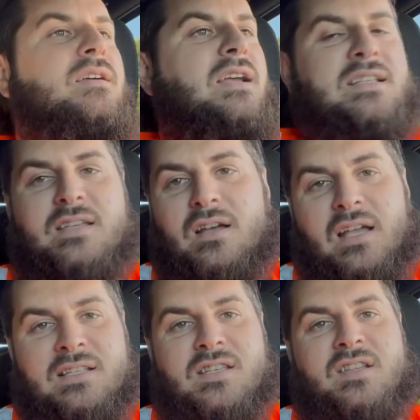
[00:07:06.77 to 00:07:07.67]
It's
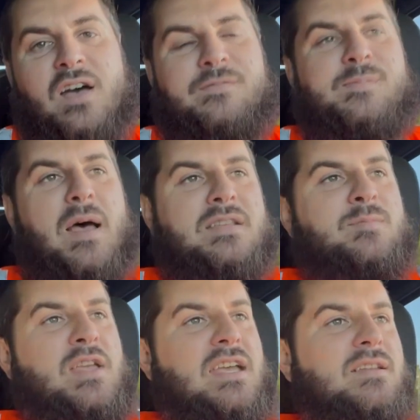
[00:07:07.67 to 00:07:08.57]
a tough spot to
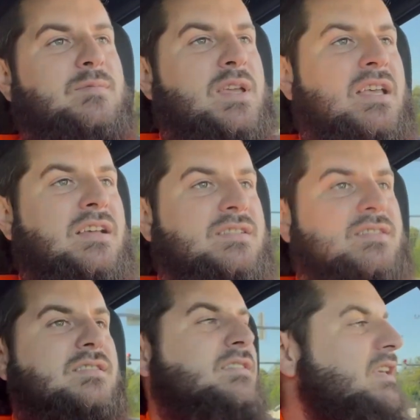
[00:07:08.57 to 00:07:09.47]
be in,
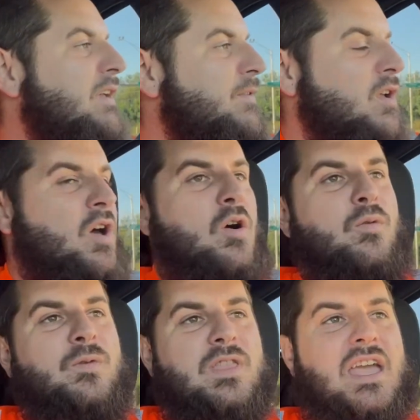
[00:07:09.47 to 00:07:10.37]
because if you go
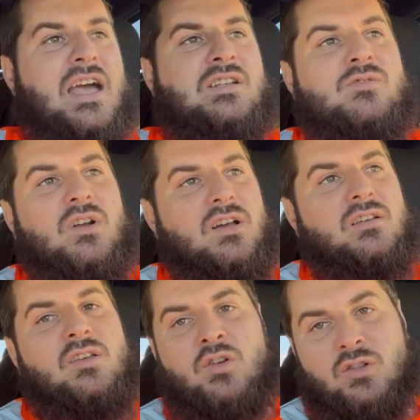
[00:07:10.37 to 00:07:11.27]
for the extra,
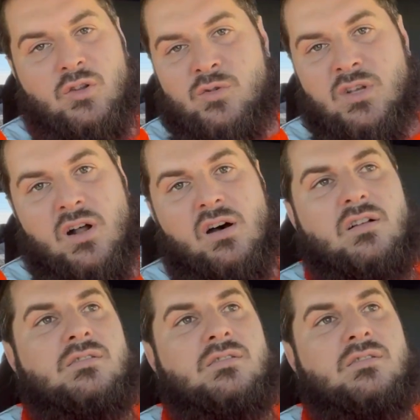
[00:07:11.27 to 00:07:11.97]
you could lose it all.